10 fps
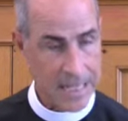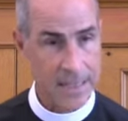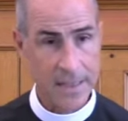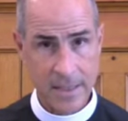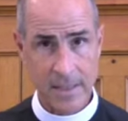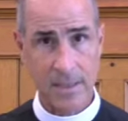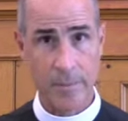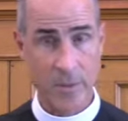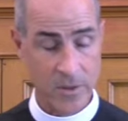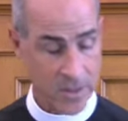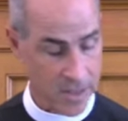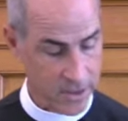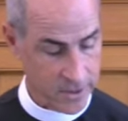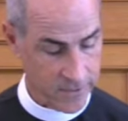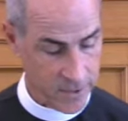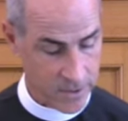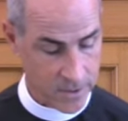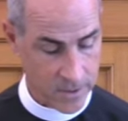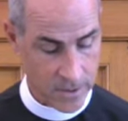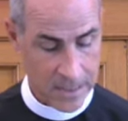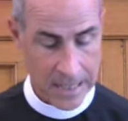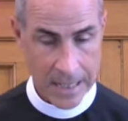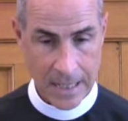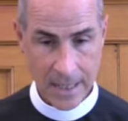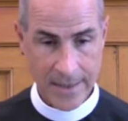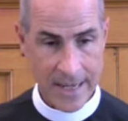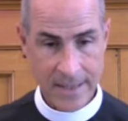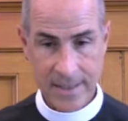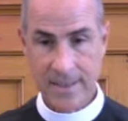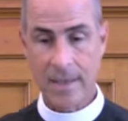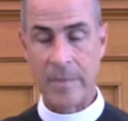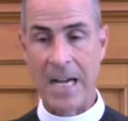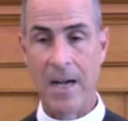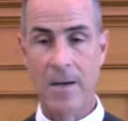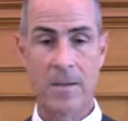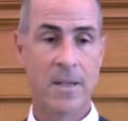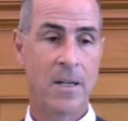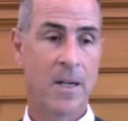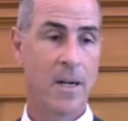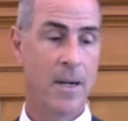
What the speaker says: and this is the most controversial, that somehow